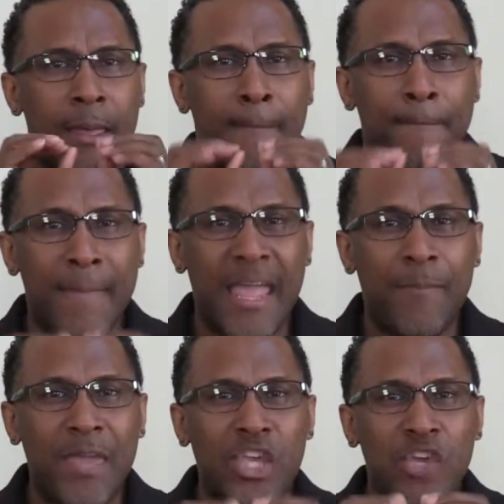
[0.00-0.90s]

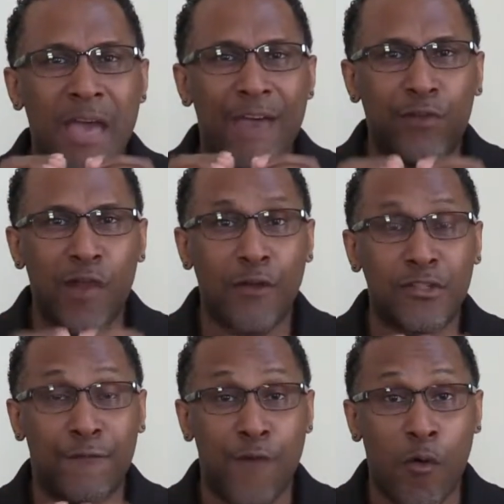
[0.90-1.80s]
Maybe you have
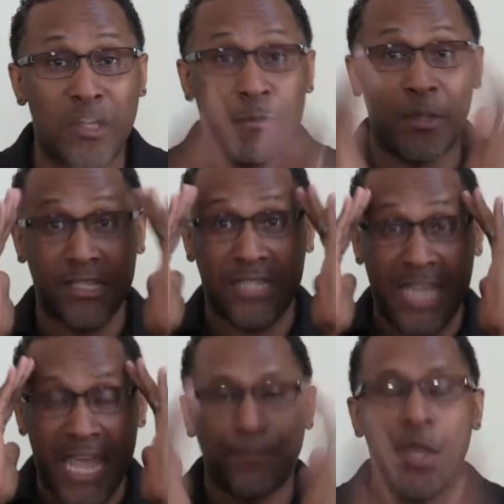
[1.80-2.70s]
lost focus, because
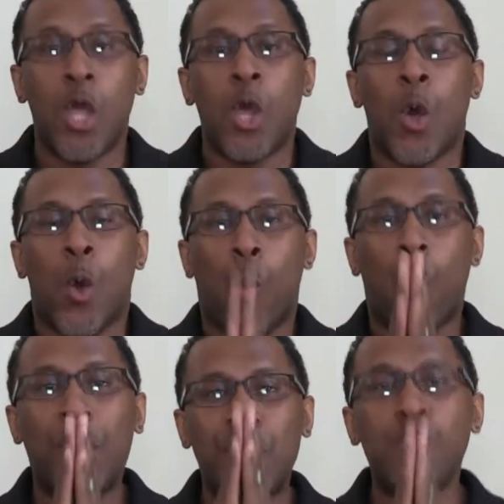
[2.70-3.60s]
again,
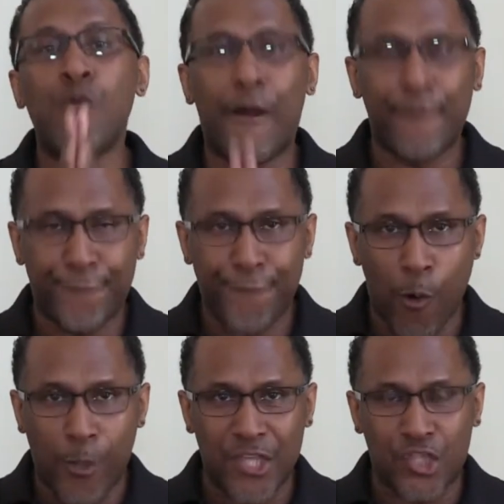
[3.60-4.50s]
when you are
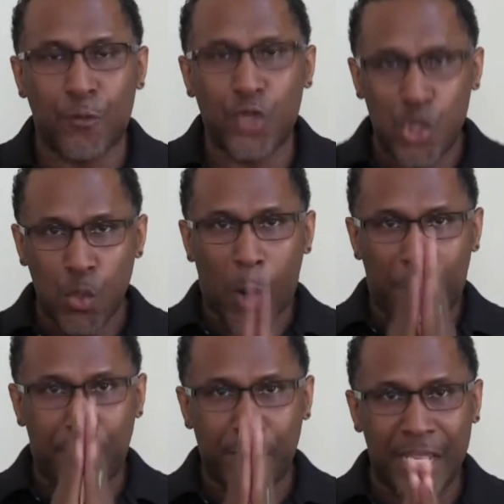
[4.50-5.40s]
focused, you are
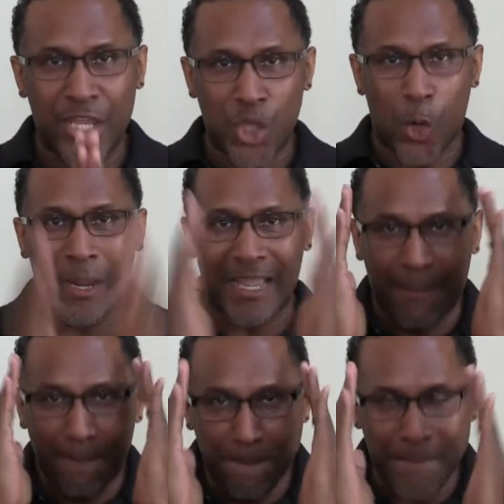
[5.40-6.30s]
putting your
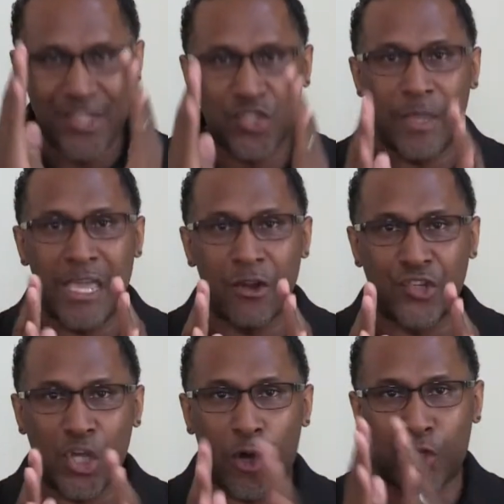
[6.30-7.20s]
mental
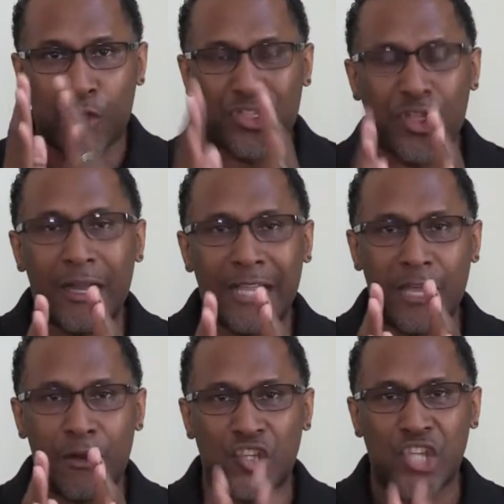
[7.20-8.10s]
energy or your thought
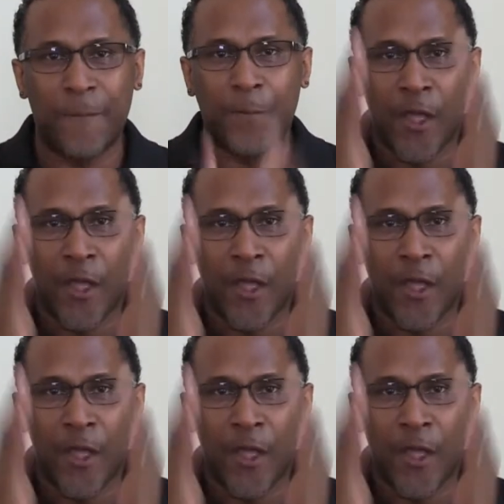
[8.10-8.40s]
energy,